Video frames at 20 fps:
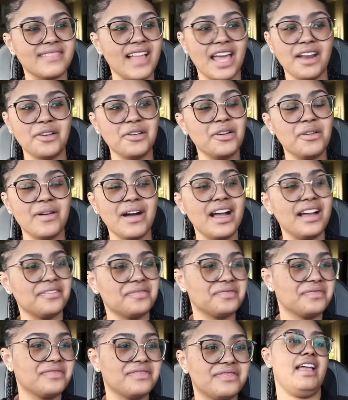I don't know why.
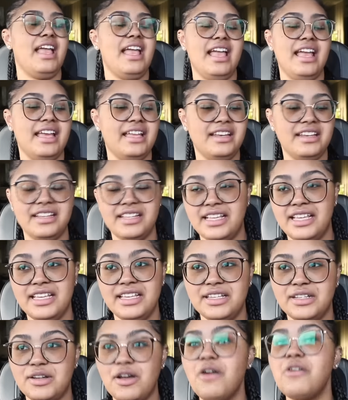And
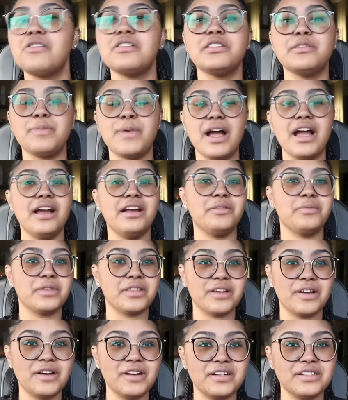he co-conspired
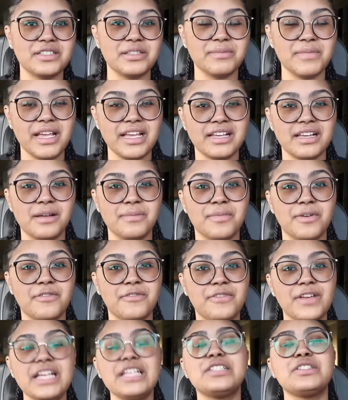with her to make up a
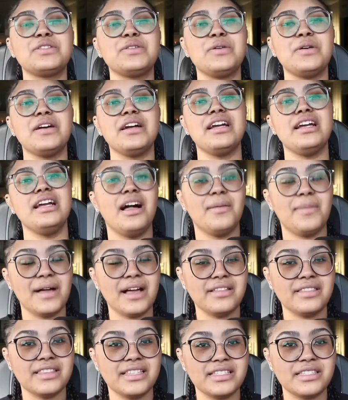fake story
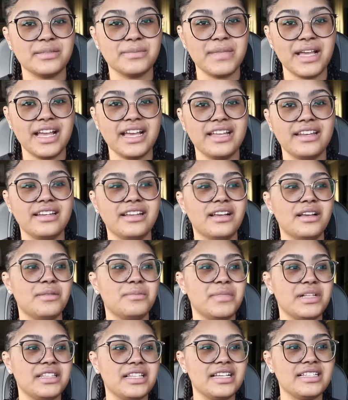about this man
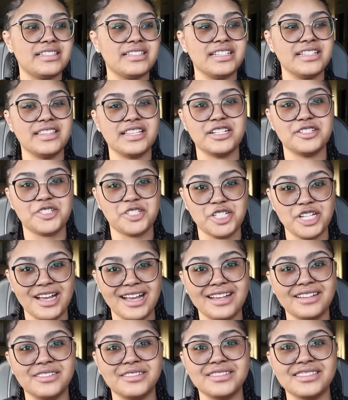molesting their
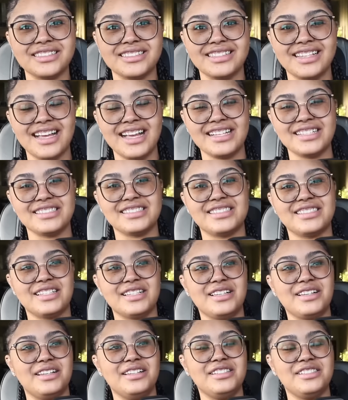child as
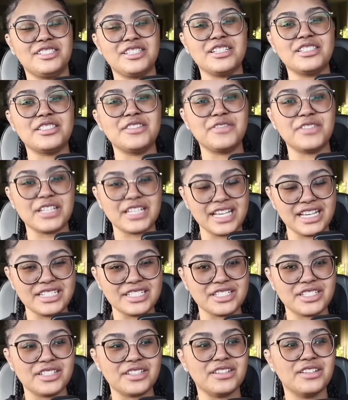a
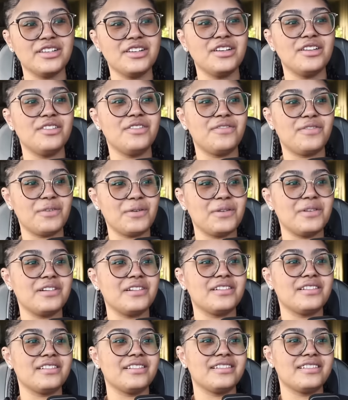justification
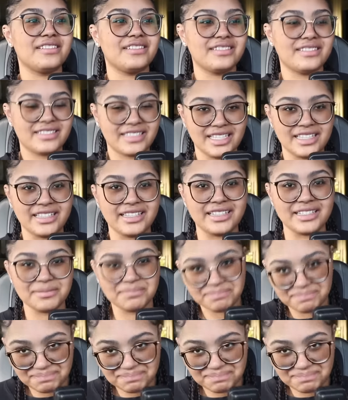for killing him.